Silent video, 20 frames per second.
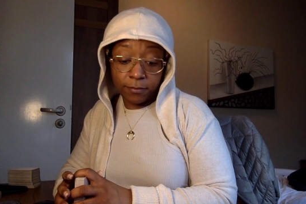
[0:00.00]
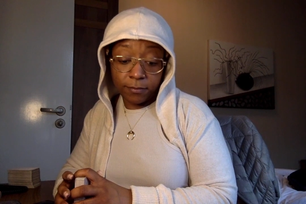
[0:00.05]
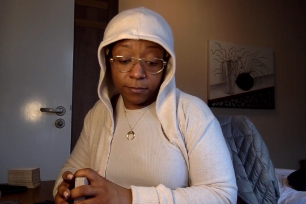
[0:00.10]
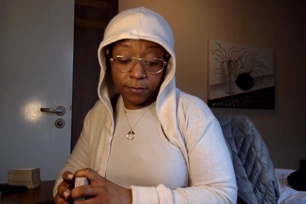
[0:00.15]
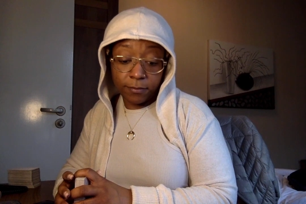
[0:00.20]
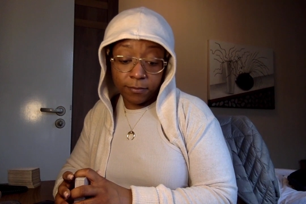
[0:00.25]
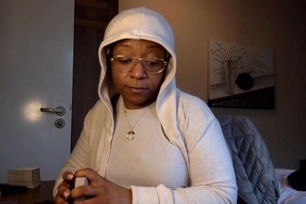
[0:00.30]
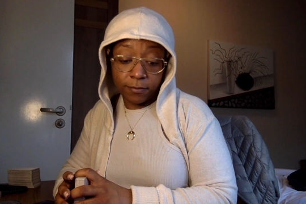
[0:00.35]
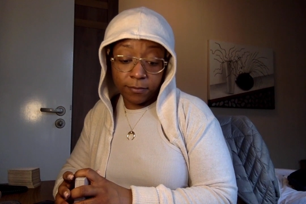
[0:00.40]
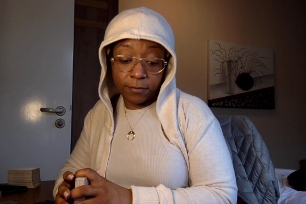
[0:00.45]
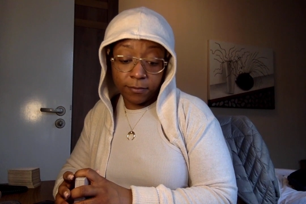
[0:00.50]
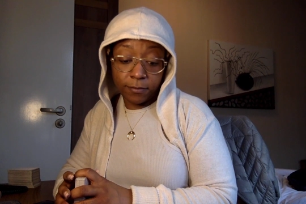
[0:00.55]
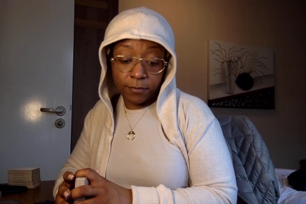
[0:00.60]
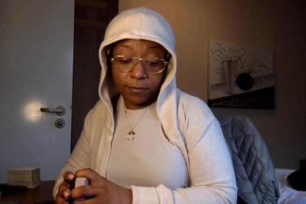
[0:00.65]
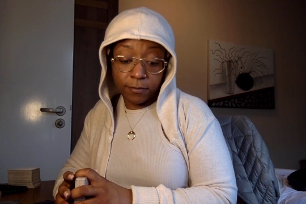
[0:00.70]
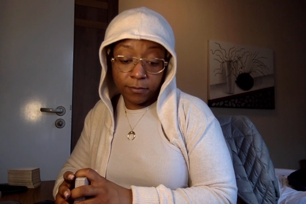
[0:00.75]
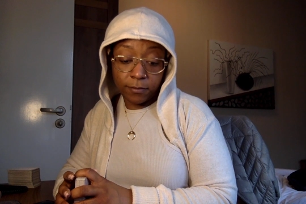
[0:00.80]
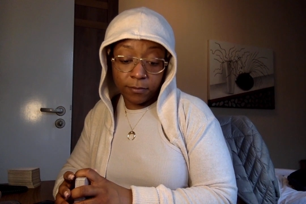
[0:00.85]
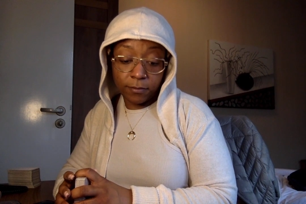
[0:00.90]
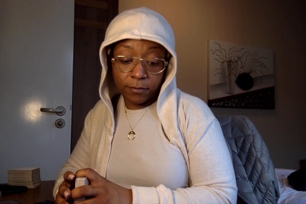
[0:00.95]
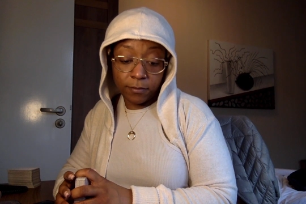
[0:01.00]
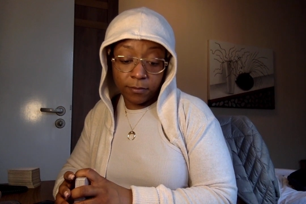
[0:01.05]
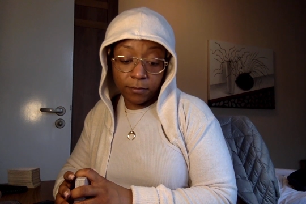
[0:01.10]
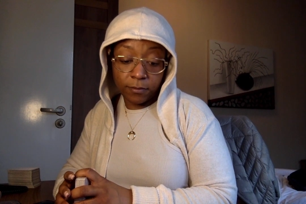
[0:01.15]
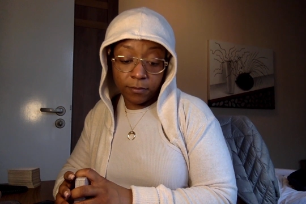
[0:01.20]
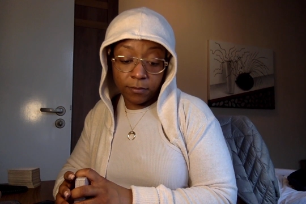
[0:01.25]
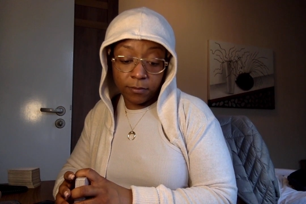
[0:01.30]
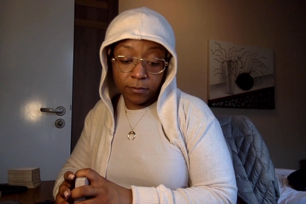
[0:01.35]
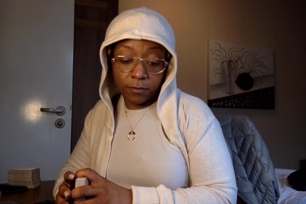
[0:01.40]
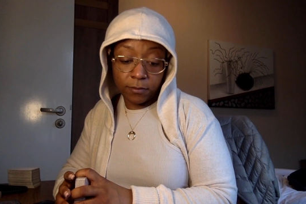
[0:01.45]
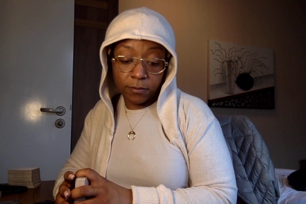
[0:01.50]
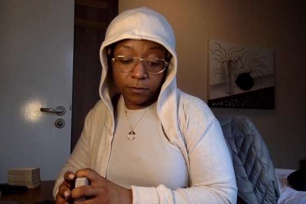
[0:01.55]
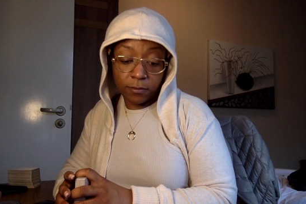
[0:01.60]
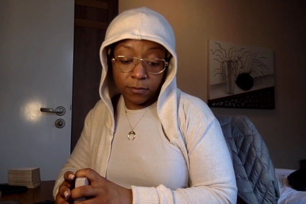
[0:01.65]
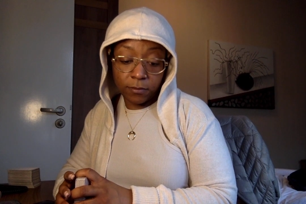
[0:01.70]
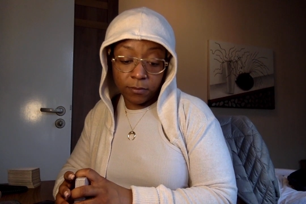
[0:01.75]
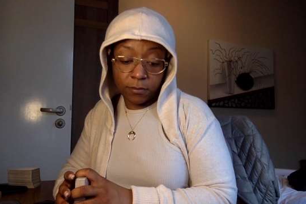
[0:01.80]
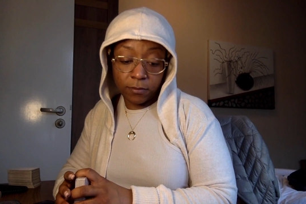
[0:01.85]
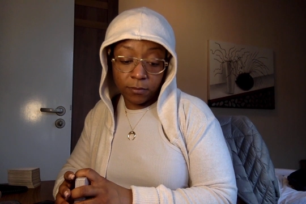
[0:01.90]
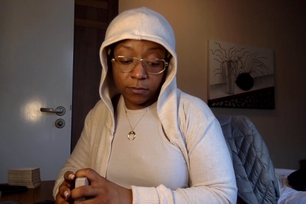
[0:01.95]

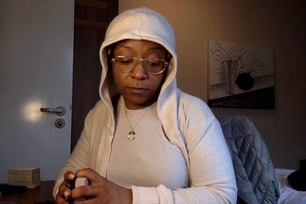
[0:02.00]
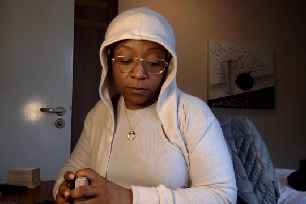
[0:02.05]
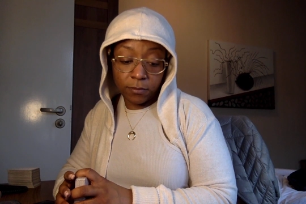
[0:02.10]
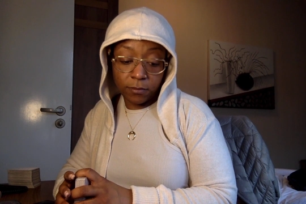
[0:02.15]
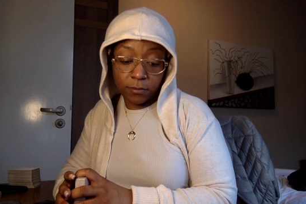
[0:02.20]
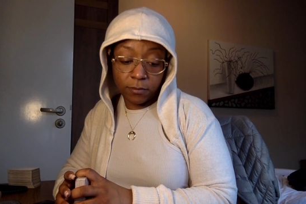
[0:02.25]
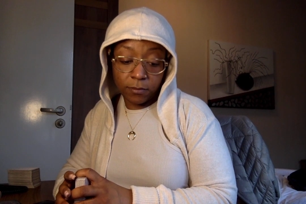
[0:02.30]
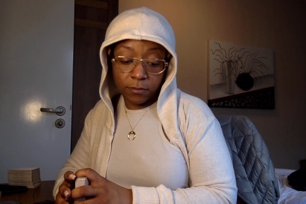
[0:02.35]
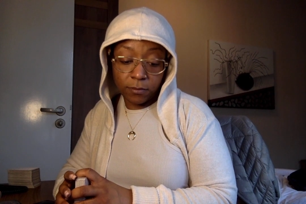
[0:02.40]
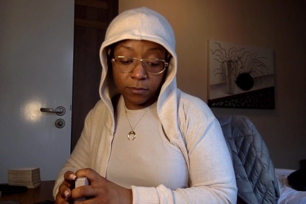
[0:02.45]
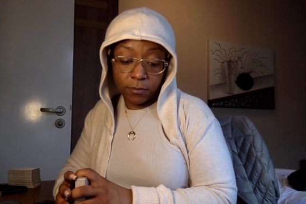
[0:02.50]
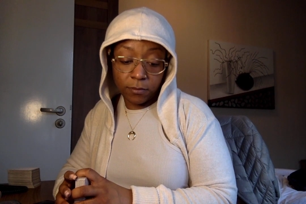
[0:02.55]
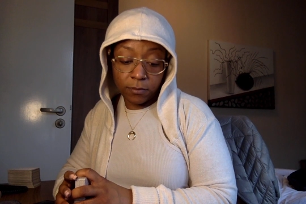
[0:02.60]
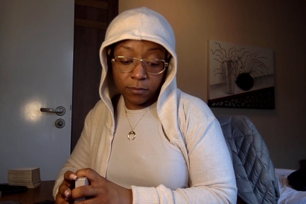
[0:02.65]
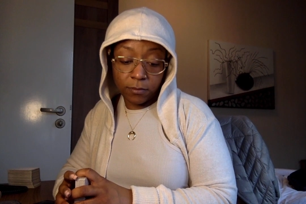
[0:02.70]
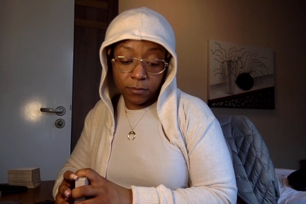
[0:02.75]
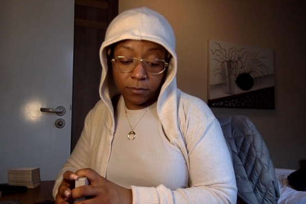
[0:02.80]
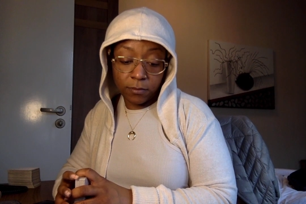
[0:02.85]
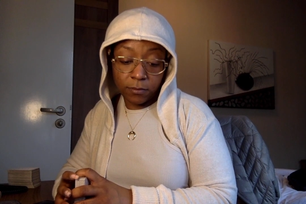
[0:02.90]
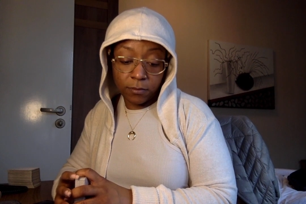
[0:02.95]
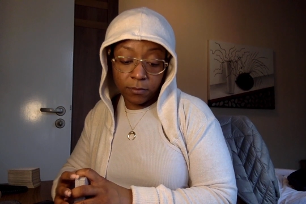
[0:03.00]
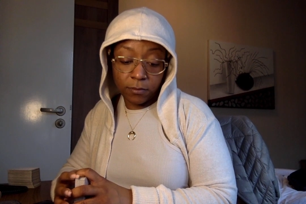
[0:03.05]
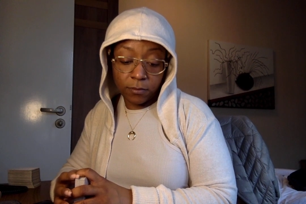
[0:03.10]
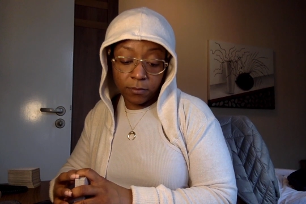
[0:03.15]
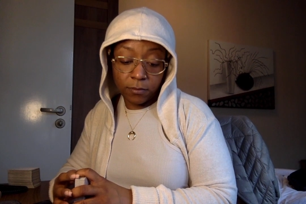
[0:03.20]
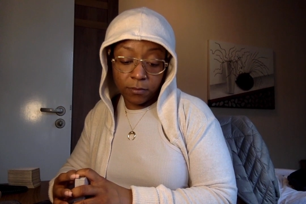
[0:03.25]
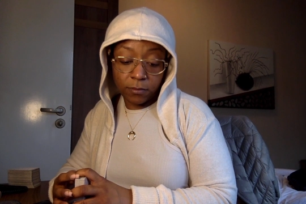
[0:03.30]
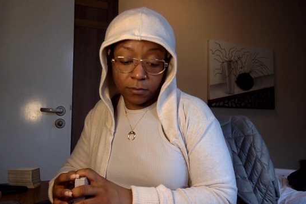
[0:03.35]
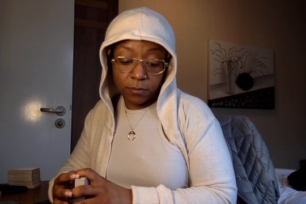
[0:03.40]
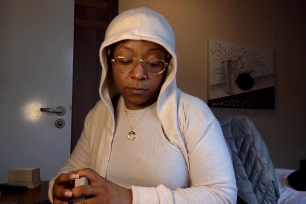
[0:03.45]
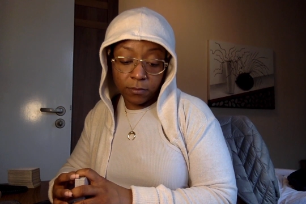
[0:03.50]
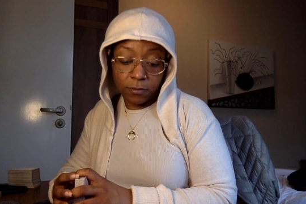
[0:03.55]
(no one is talking)